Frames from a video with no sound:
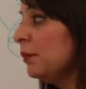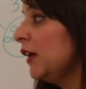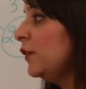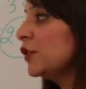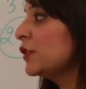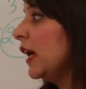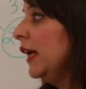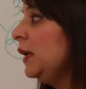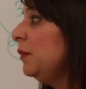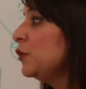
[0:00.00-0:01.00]
but he was
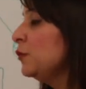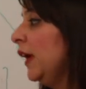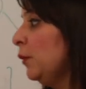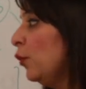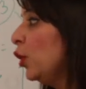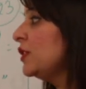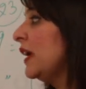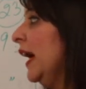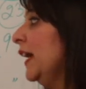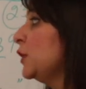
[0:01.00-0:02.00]
unable to make more
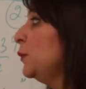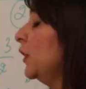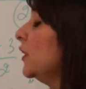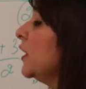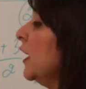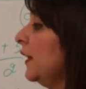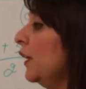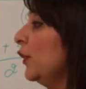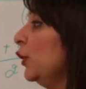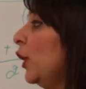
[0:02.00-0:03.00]
triads because they
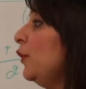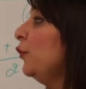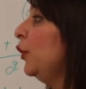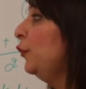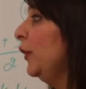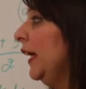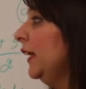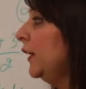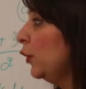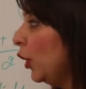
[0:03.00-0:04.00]
were not
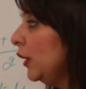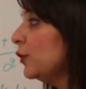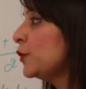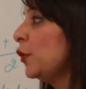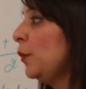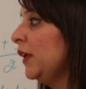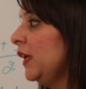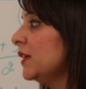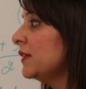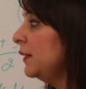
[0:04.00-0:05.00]
fulfilling the, all those
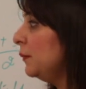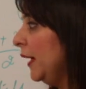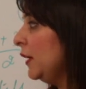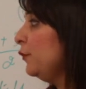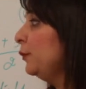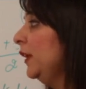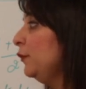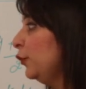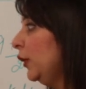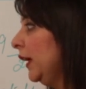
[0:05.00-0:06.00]
properties. They might have been
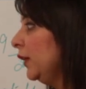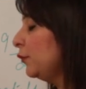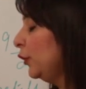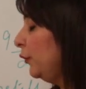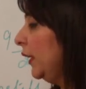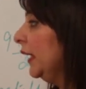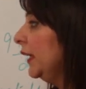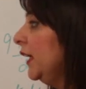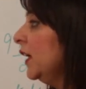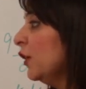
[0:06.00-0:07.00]
fulfilling, fulfilling
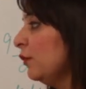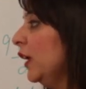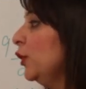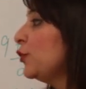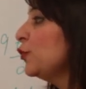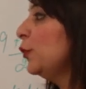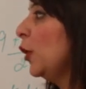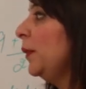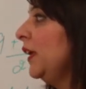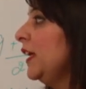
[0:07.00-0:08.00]
the one or two
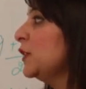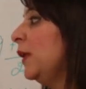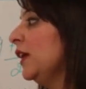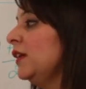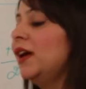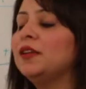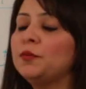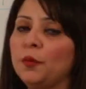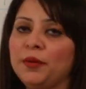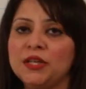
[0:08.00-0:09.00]
properties, but the other
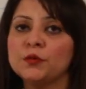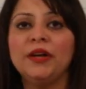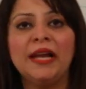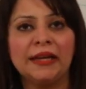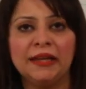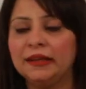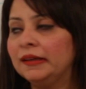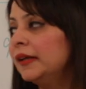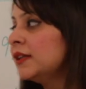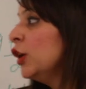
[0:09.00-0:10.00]
properties were lacking
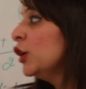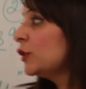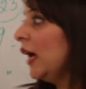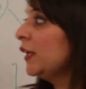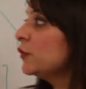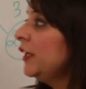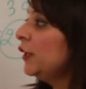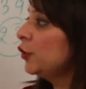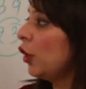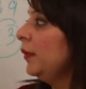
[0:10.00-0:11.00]
in it. So actually
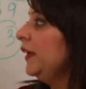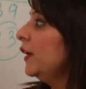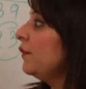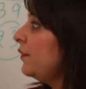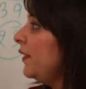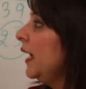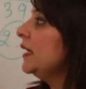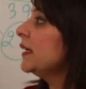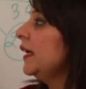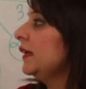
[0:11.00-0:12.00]
the Döbereiner
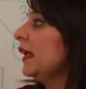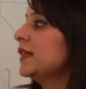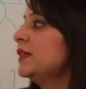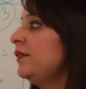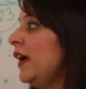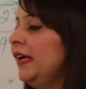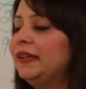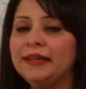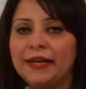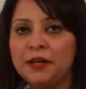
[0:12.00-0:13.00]
failed in classifying
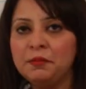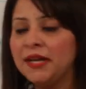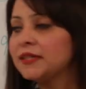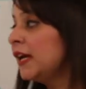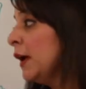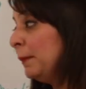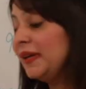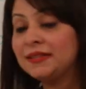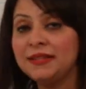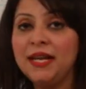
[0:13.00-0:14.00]
the elements,
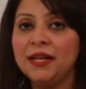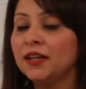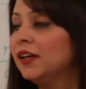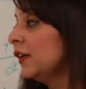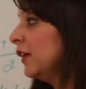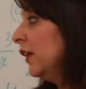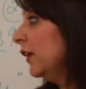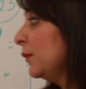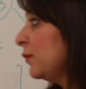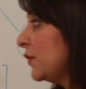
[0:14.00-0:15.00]
but still
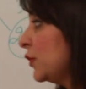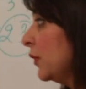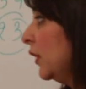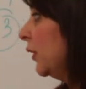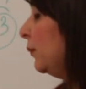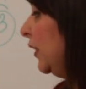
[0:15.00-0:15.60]
uh, uh,